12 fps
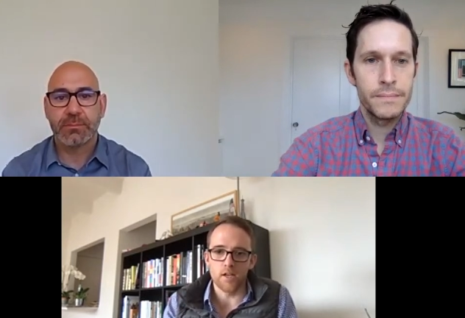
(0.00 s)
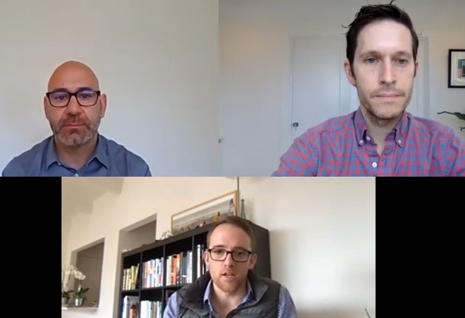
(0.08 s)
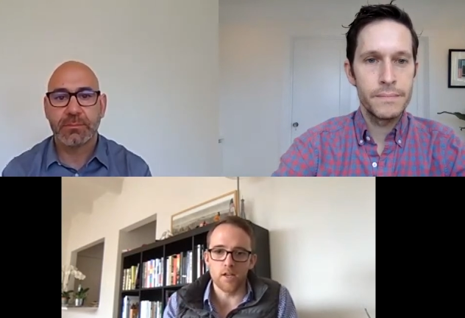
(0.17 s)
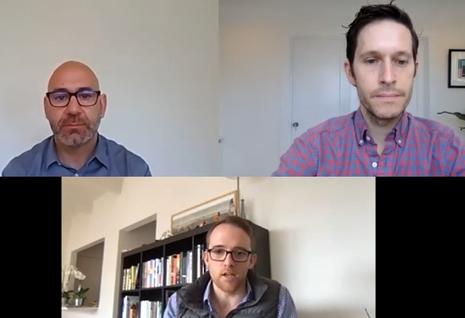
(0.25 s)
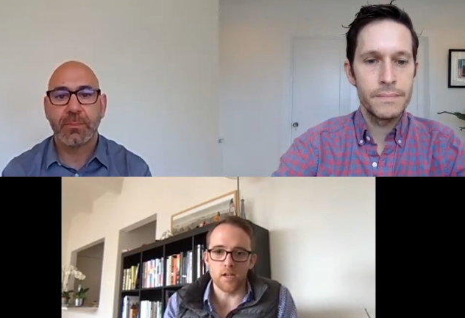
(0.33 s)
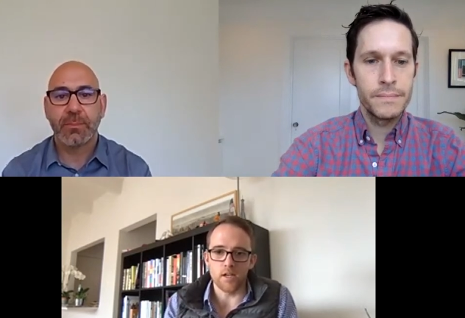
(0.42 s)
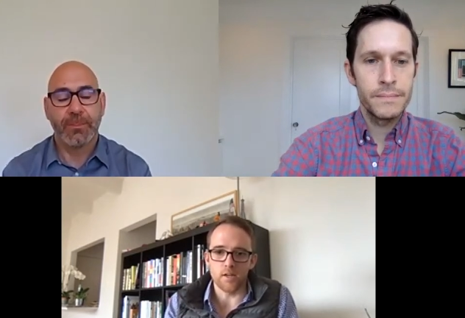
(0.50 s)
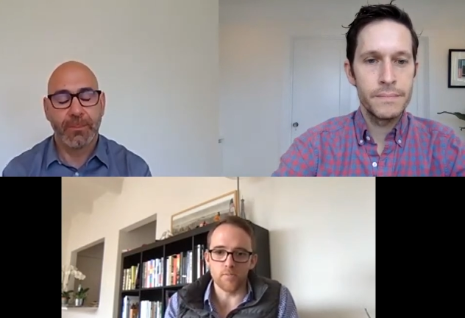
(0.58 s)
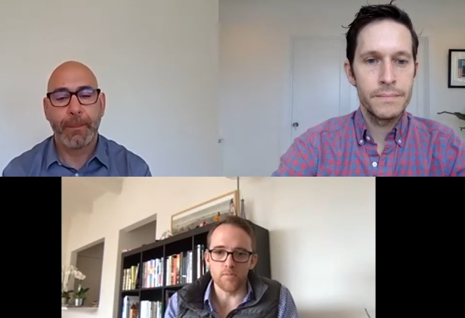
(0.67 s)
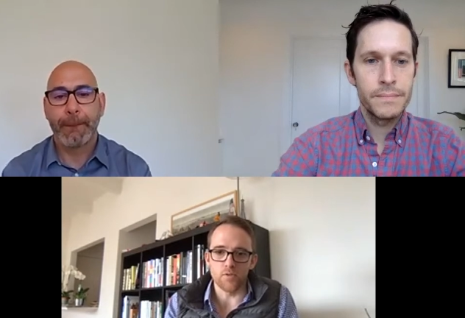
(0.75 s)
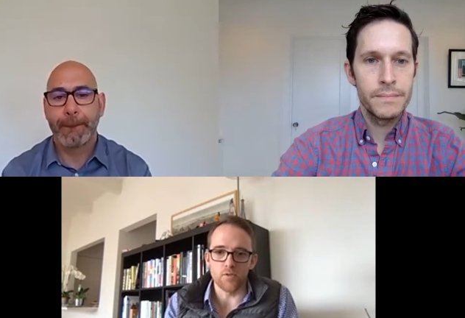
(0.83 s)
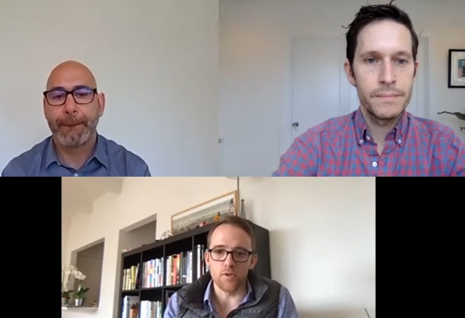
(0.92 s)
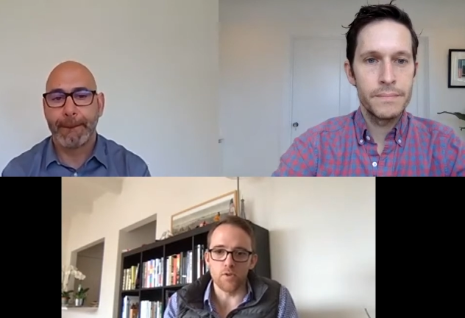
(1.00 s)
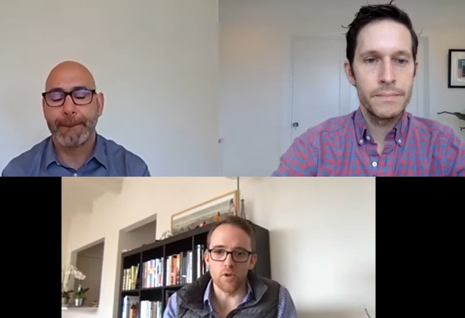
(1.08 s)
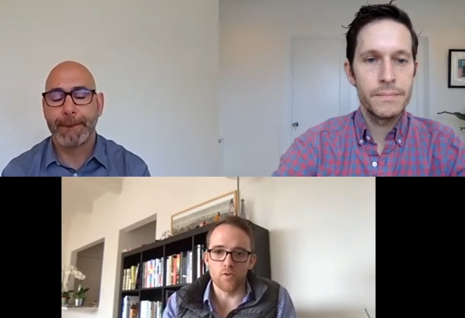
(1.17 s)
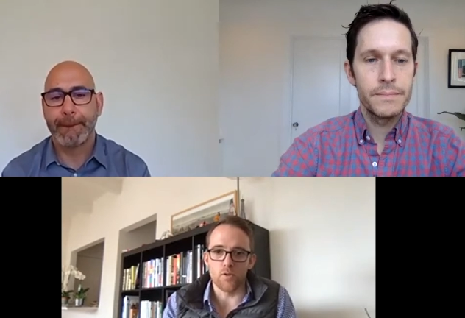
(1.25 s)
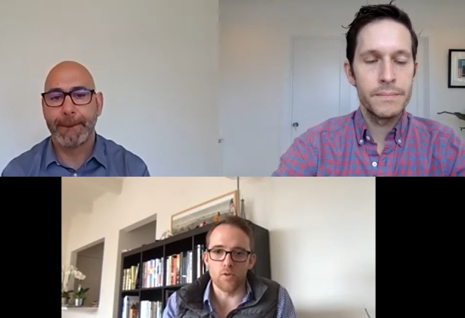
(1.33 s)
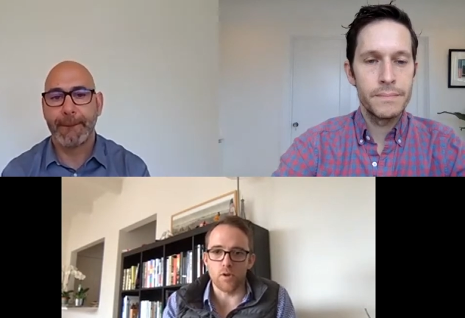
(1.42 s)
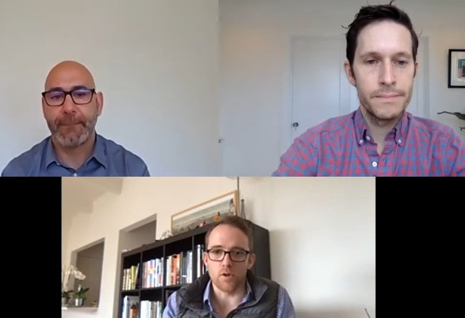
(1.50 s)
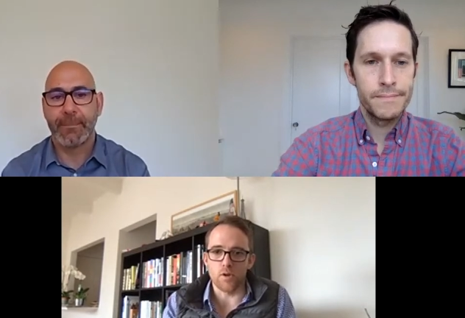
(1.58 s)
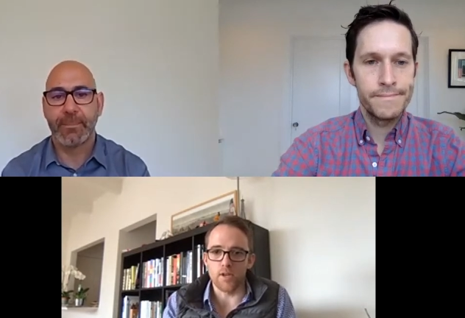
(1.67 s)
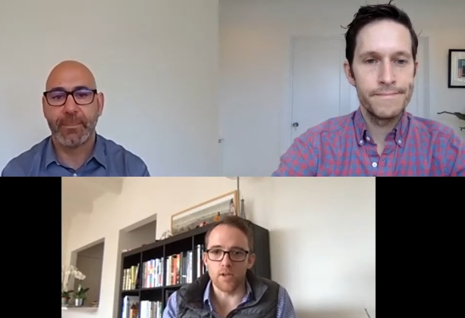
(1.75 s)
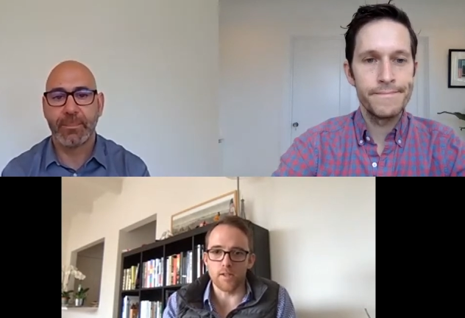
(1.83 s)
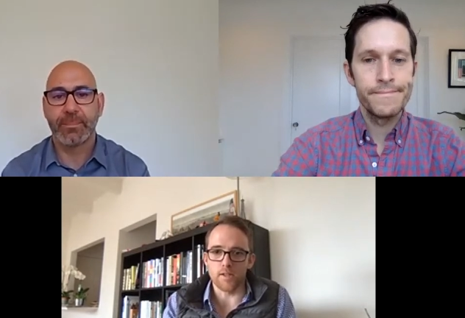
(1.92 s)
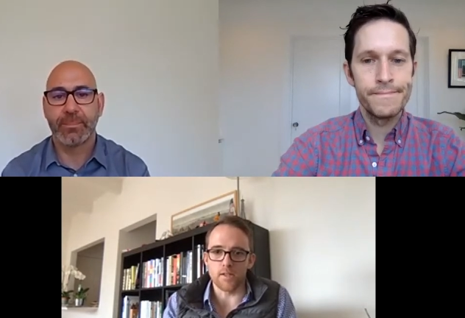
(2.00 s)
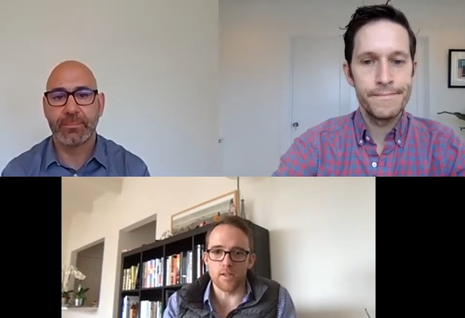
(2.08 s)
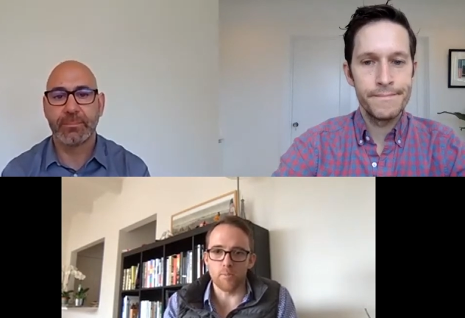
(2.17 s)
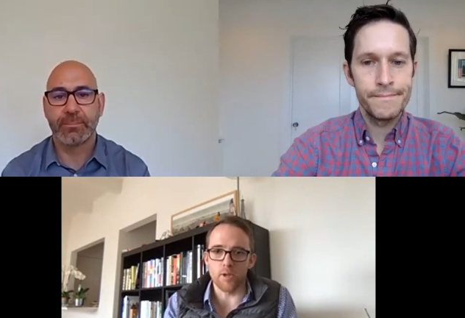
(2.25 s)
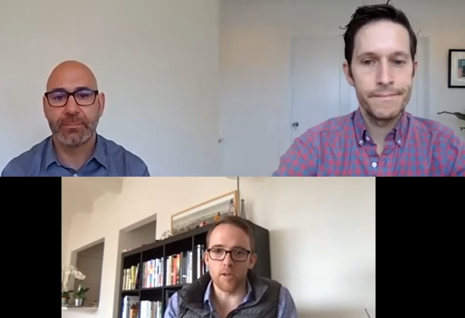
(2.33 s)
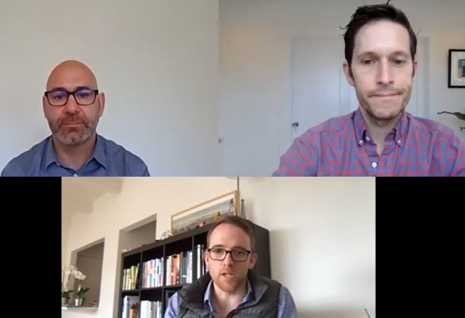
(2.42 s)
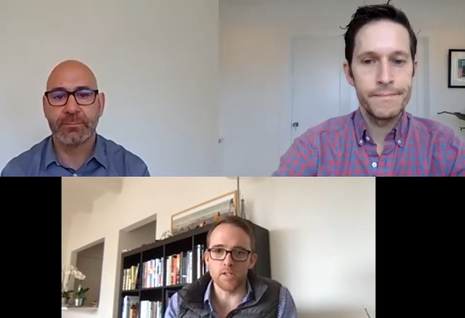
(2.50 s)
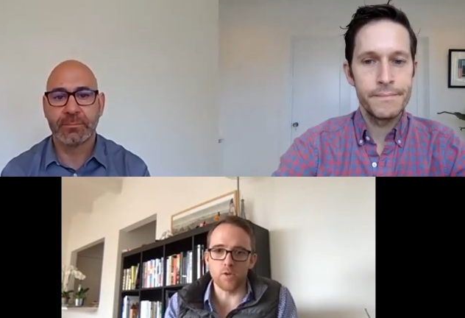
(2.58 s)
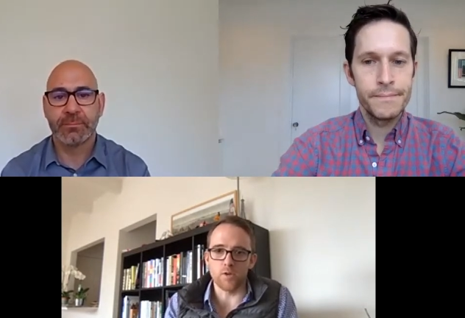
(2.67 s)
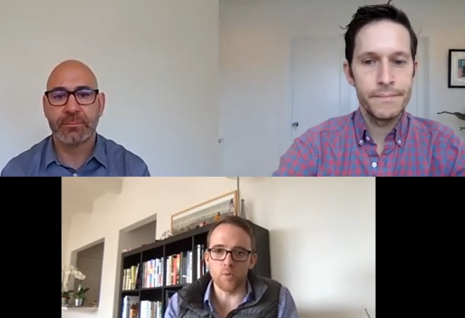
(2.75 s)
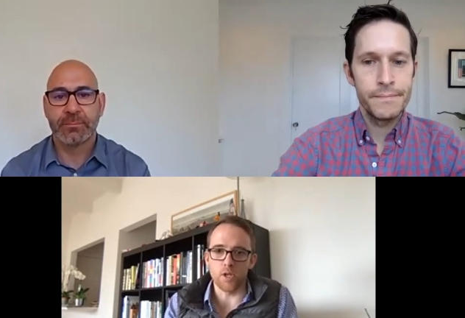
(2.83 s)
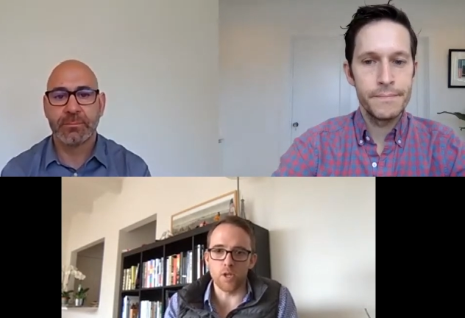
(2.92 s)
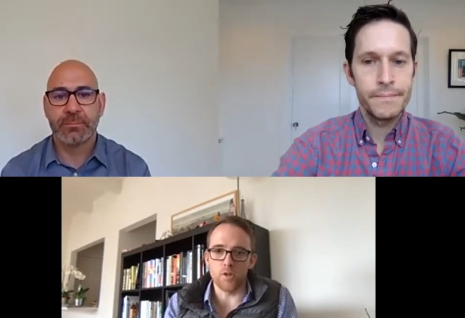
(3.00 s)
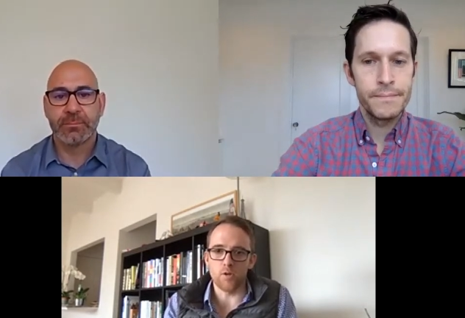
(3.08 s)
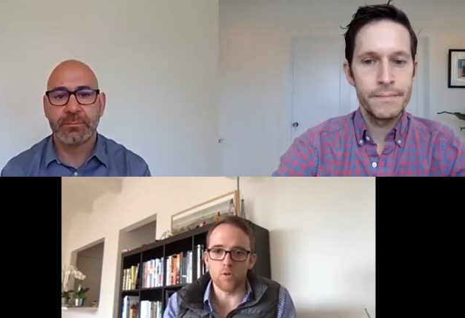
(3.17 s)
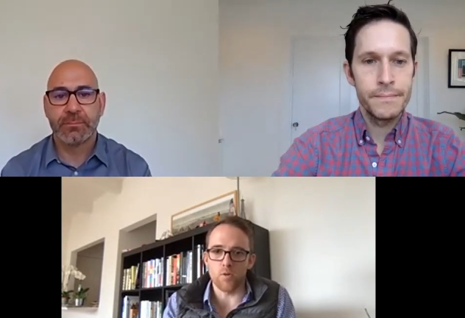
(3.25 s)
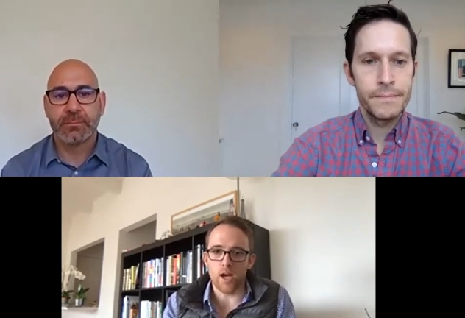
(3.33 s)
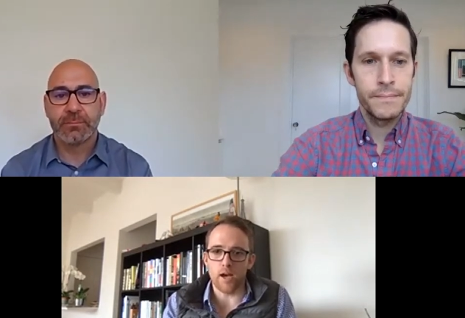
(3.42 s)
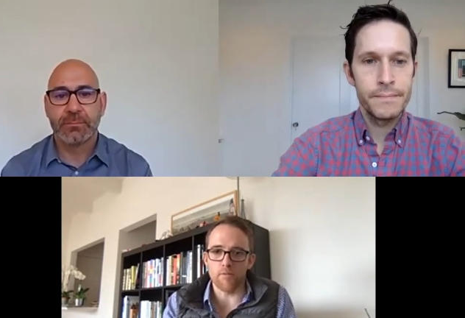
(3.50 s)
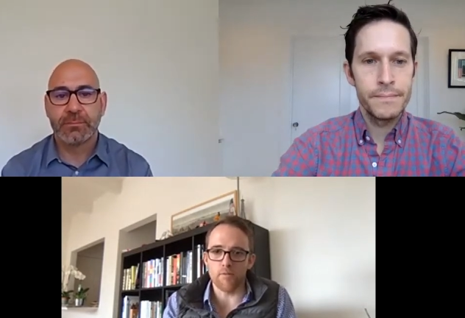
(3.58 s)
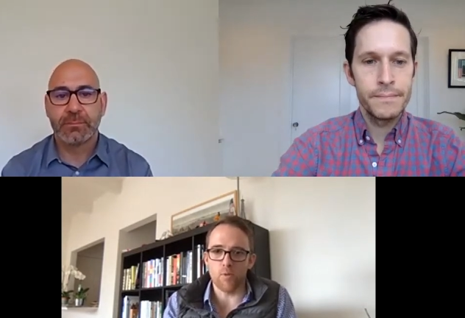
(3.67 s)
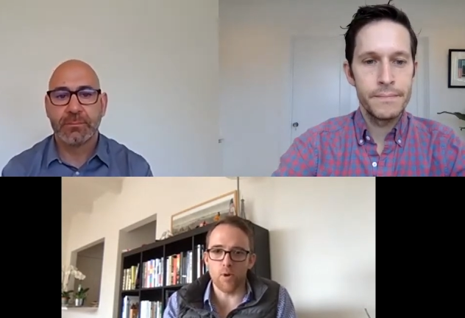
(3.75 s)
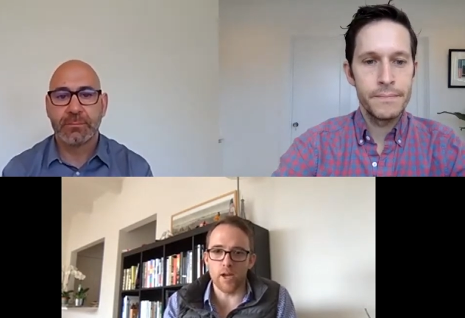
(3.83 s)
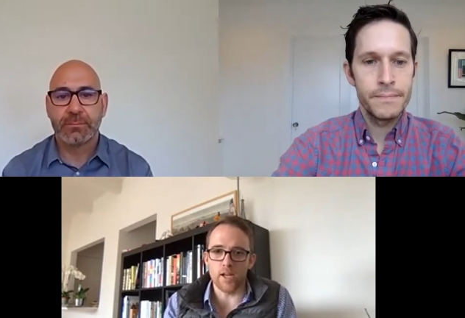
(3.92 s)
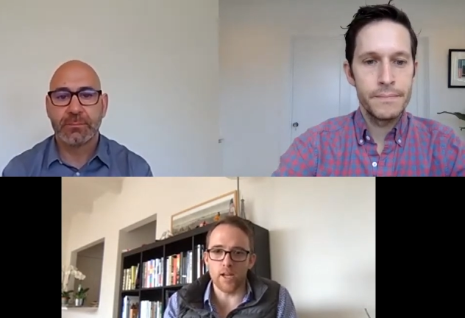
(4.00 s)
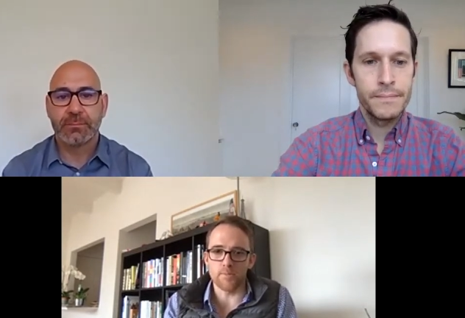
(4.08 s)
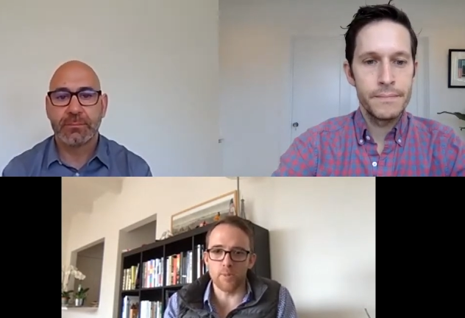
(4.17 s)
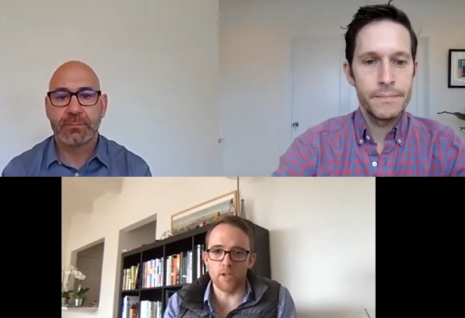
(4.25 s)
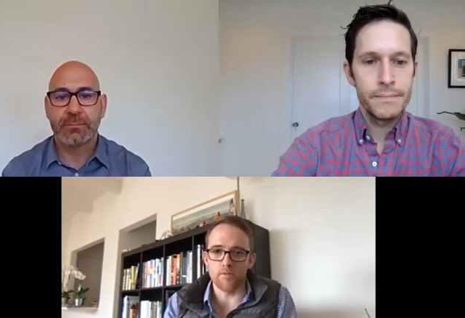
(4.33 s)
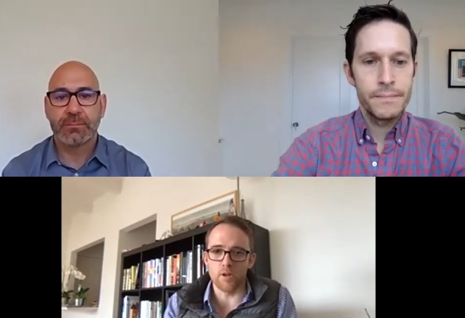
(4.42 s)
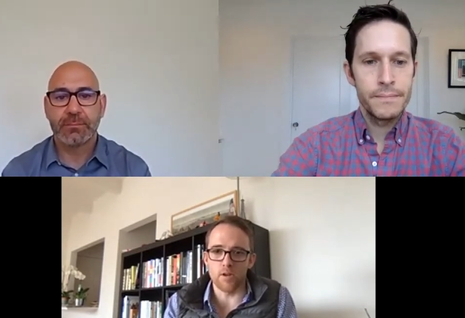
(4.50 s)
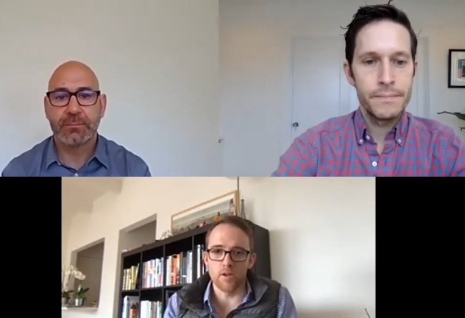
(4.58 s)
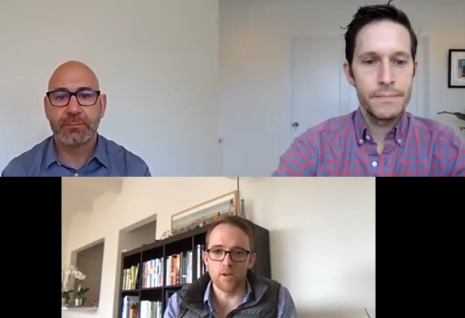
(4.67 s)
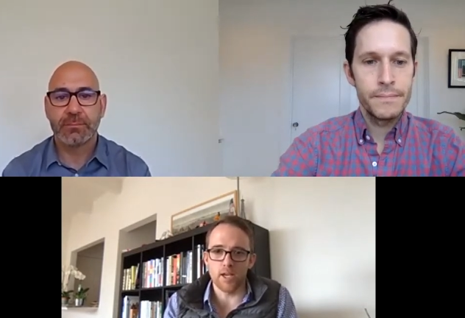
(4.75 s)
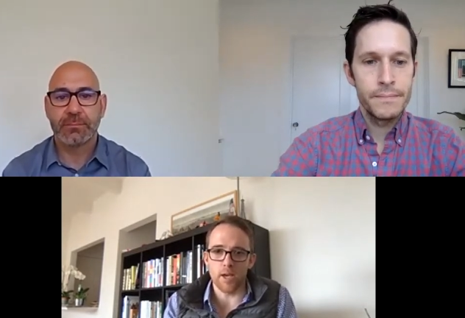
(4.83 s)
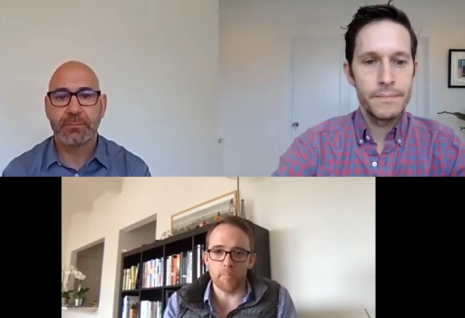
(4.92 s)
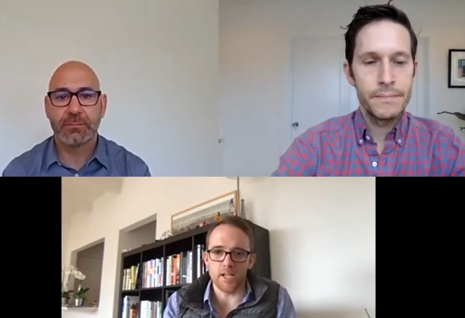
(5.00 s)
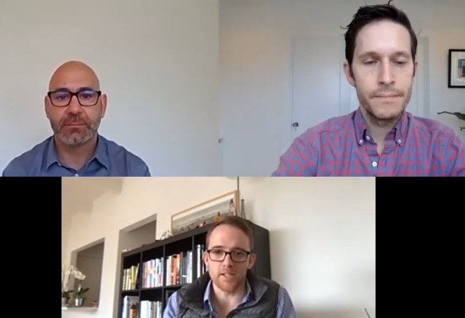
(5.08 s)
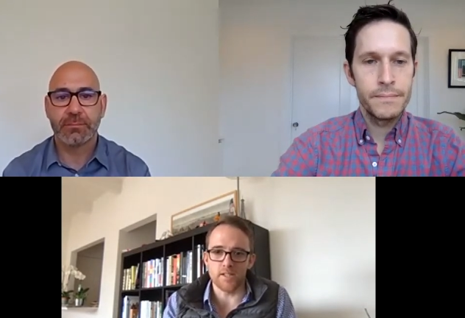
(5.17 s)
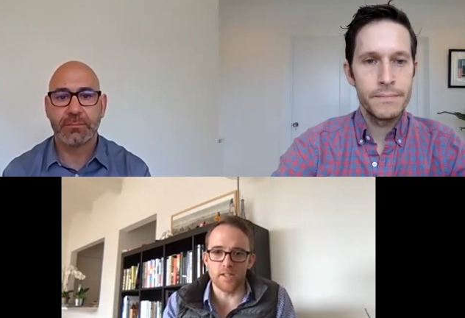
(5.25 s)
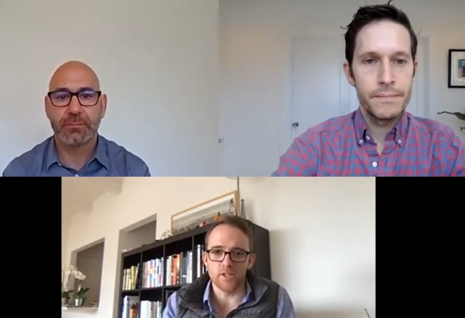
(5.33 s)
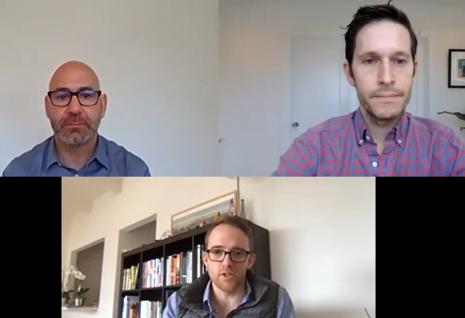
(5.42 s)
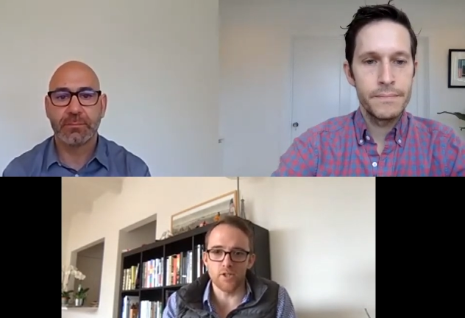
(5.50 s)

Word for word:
Speaker 1: uh, to the to the COVID nineteen epidemic, so we don't have quite as big of a capacity issue